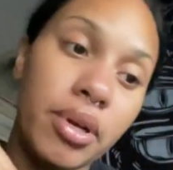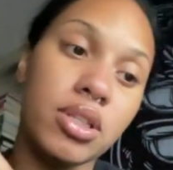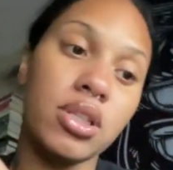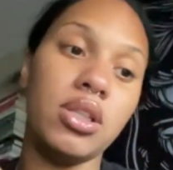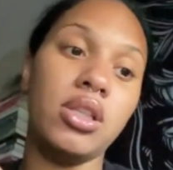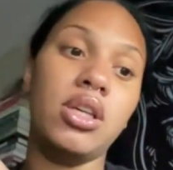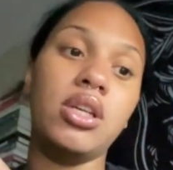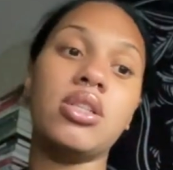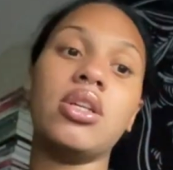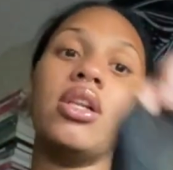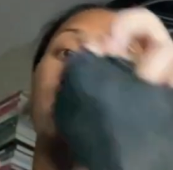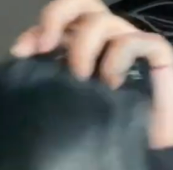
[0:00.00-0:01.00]
to these
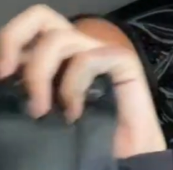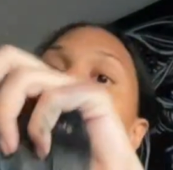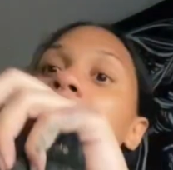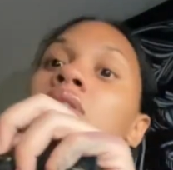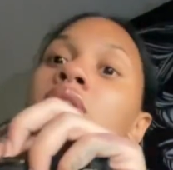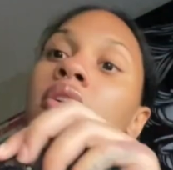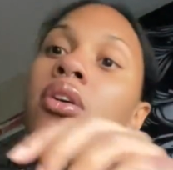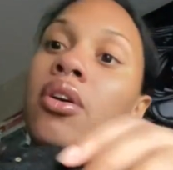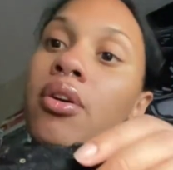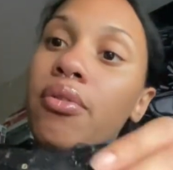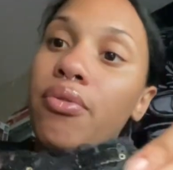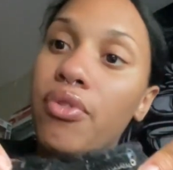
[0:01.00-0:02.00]
clips
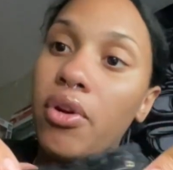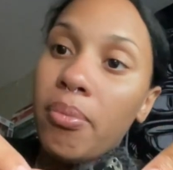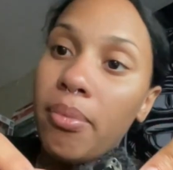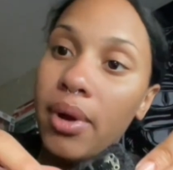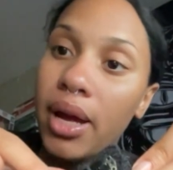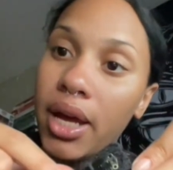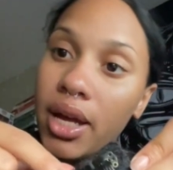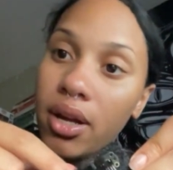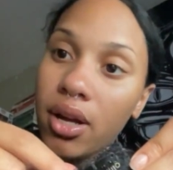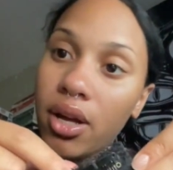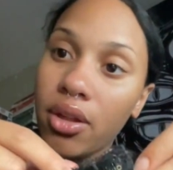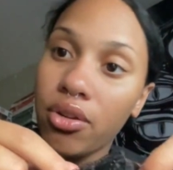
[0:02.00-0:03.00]
from my
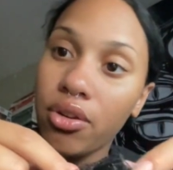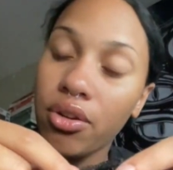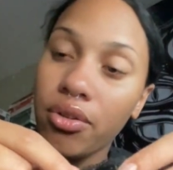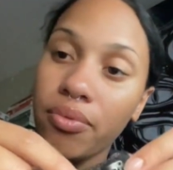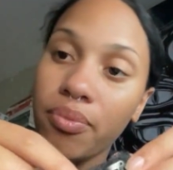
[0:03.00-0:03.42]
other